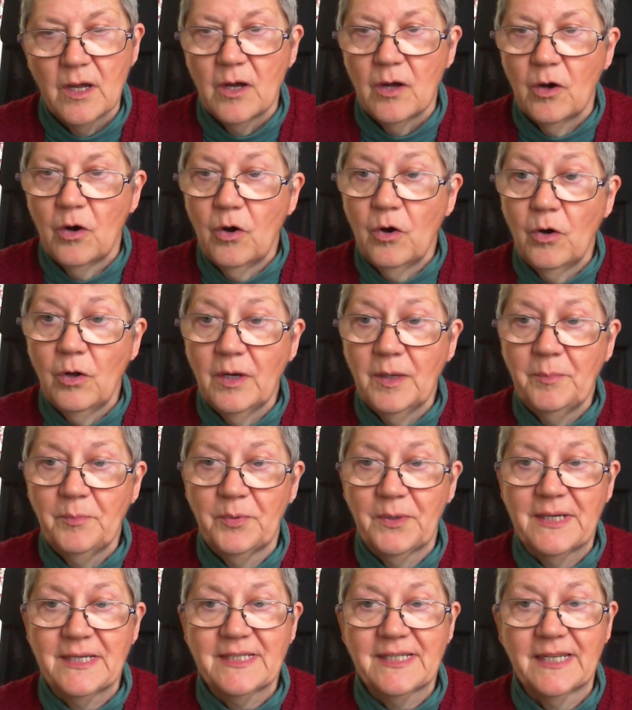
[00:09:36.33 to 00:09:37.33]
All
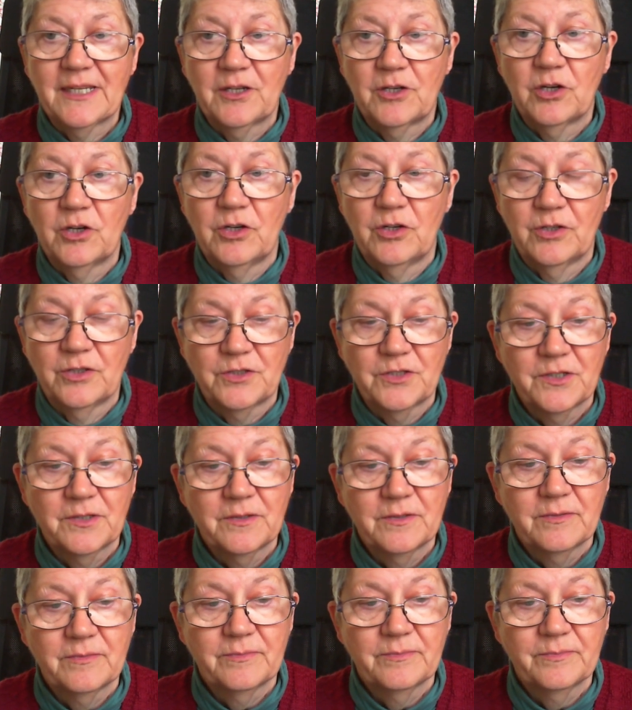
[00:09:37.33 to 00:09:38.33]
embracing God
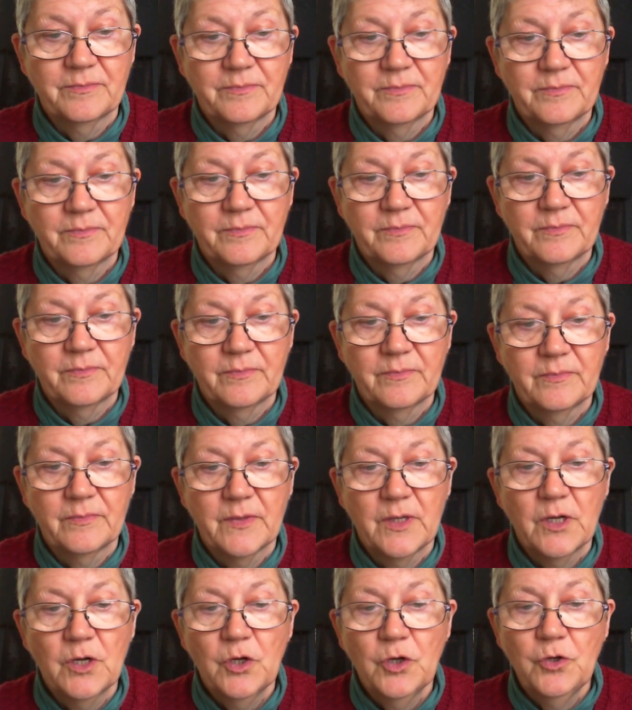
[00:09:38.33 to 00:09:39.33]

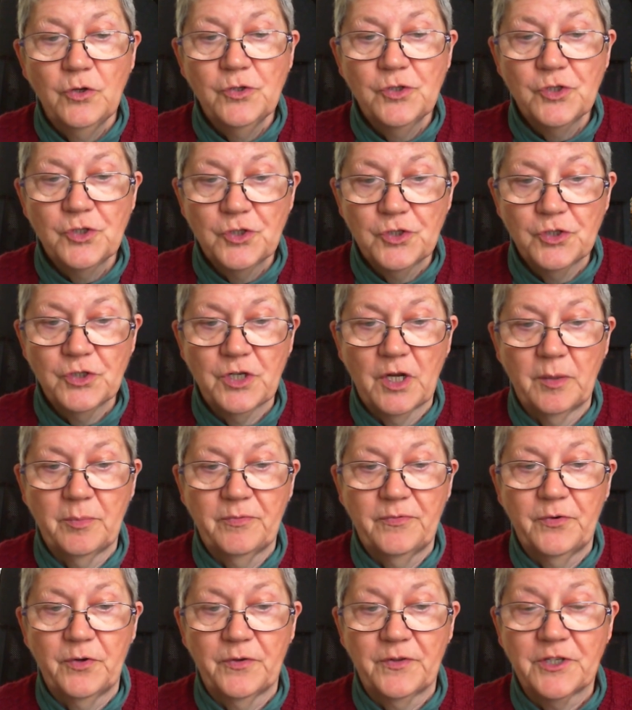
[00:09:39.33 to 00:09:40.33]
who stood up
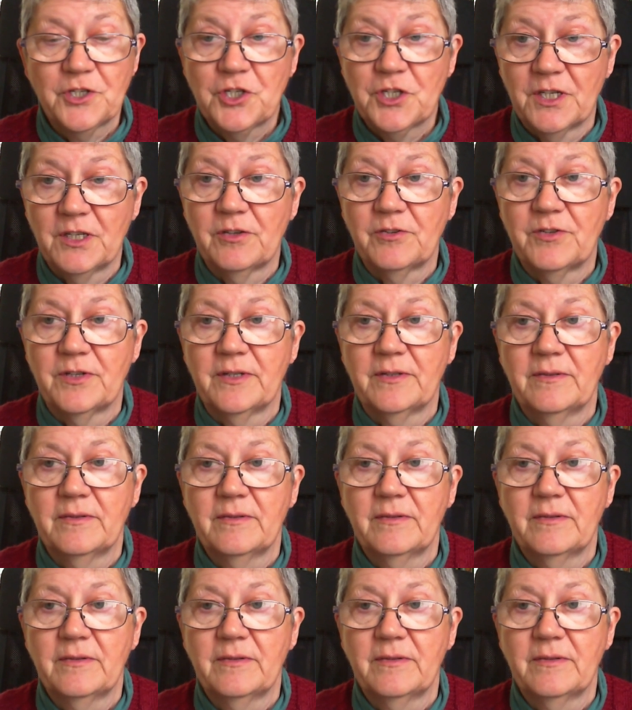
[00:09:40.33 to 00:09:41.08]
for the children?